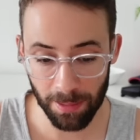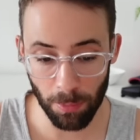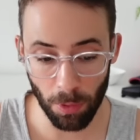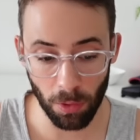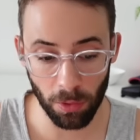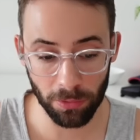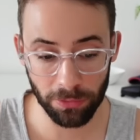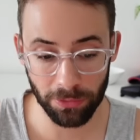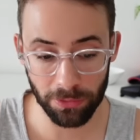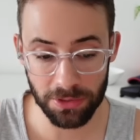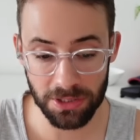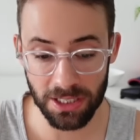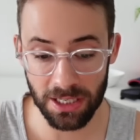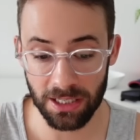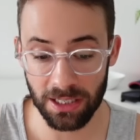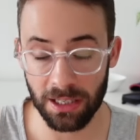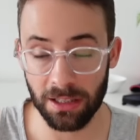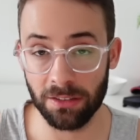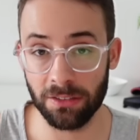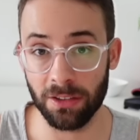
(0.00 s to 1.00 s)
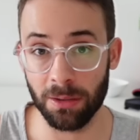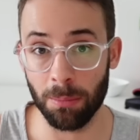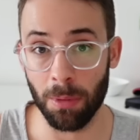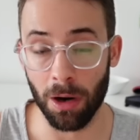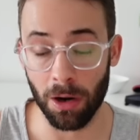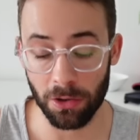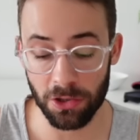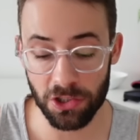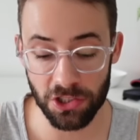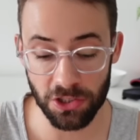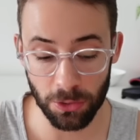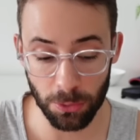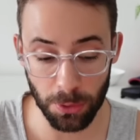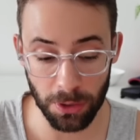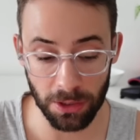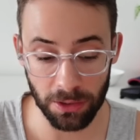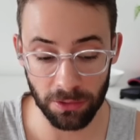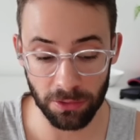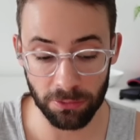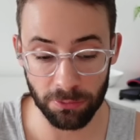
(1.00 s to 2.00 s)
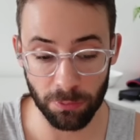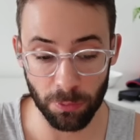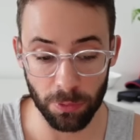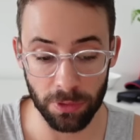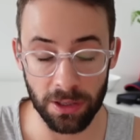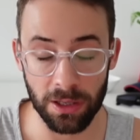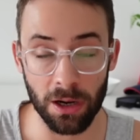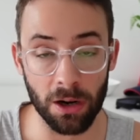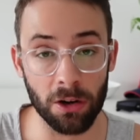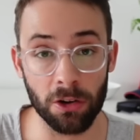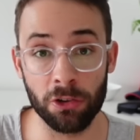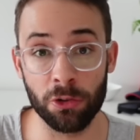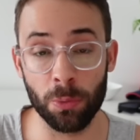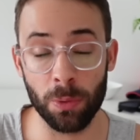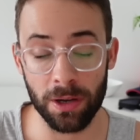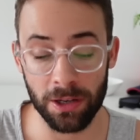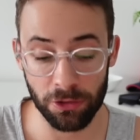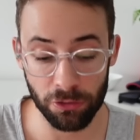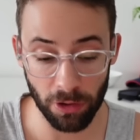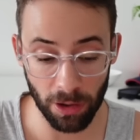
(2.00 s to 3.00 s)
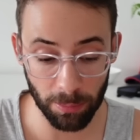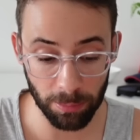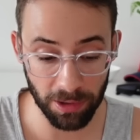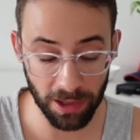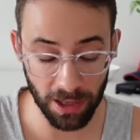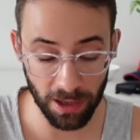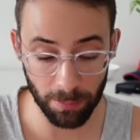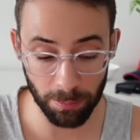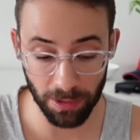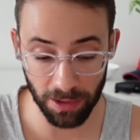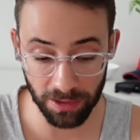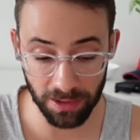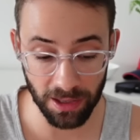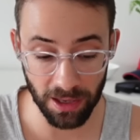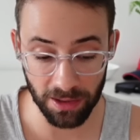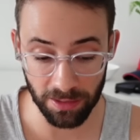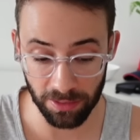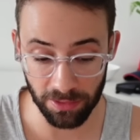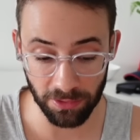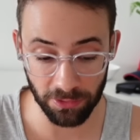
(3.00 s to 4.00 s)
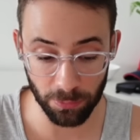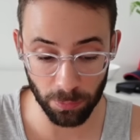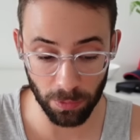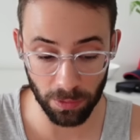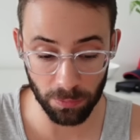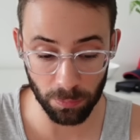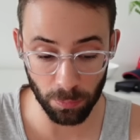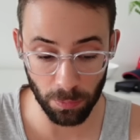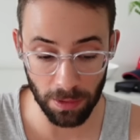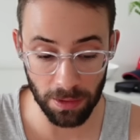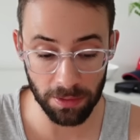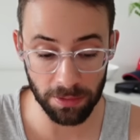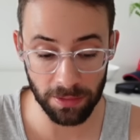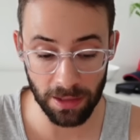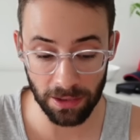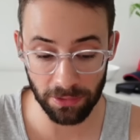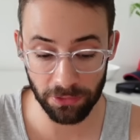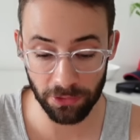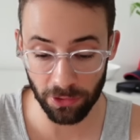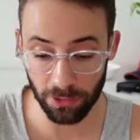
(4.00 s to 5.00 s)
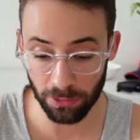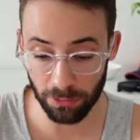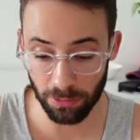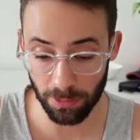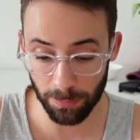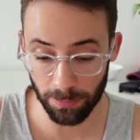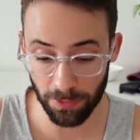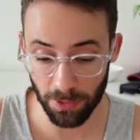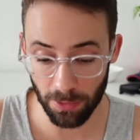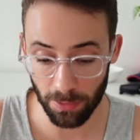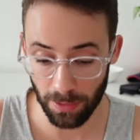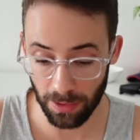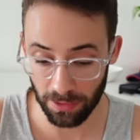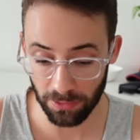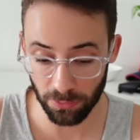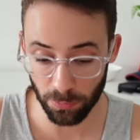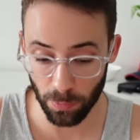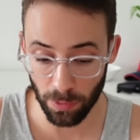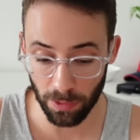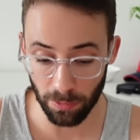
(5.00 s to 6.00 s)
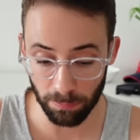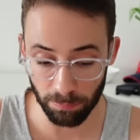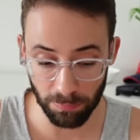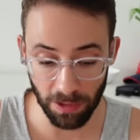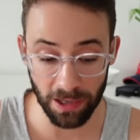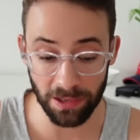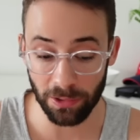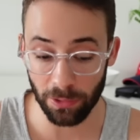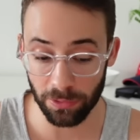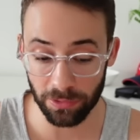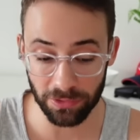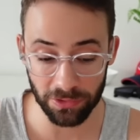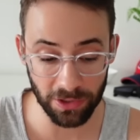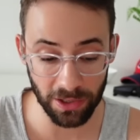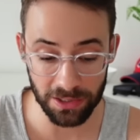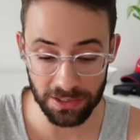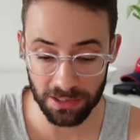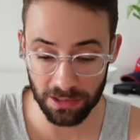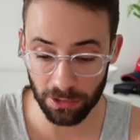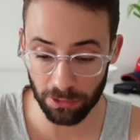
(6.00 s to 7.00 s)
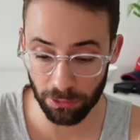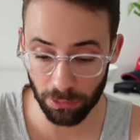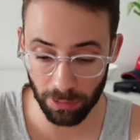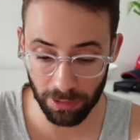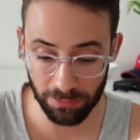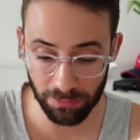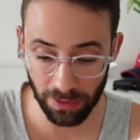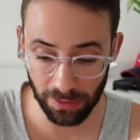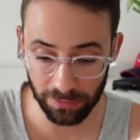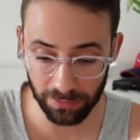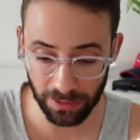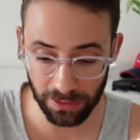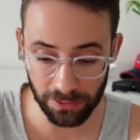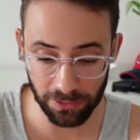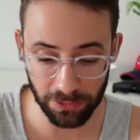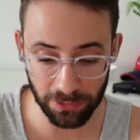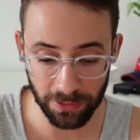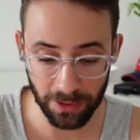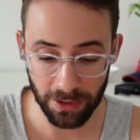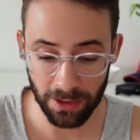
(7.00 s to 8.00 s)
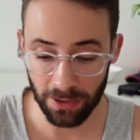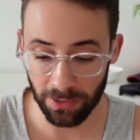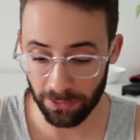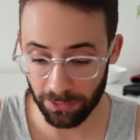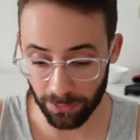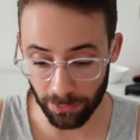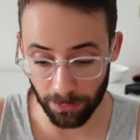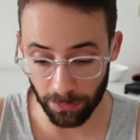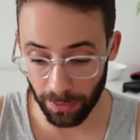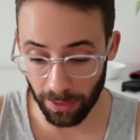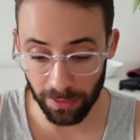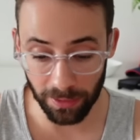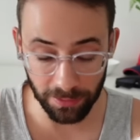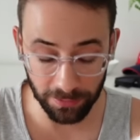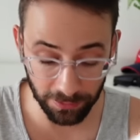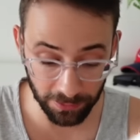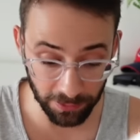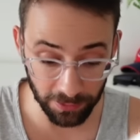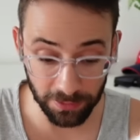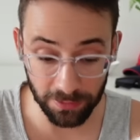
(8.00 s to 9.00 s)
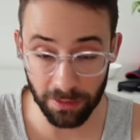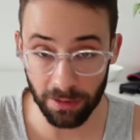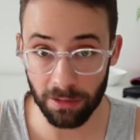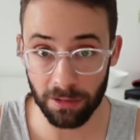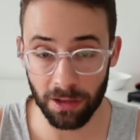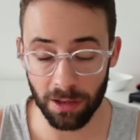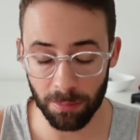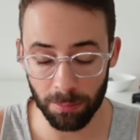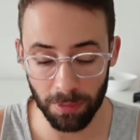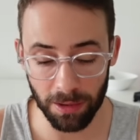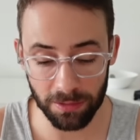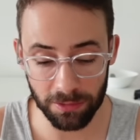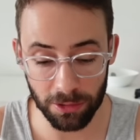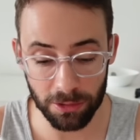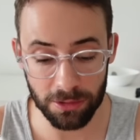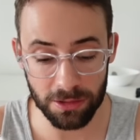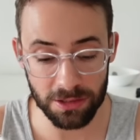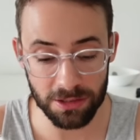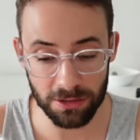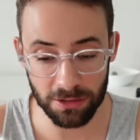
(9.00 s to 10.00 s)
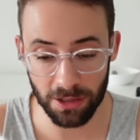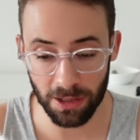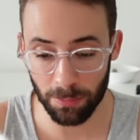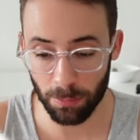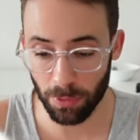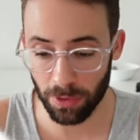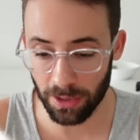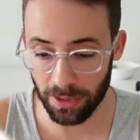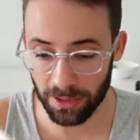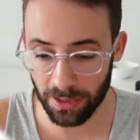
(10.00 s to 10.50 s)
I'm also staking some Arch tokens for the Archway drop camp. Again, this one with Nacion Crypto as well. I know these guys, they're great validators, so I like to delegate my tokens to them when I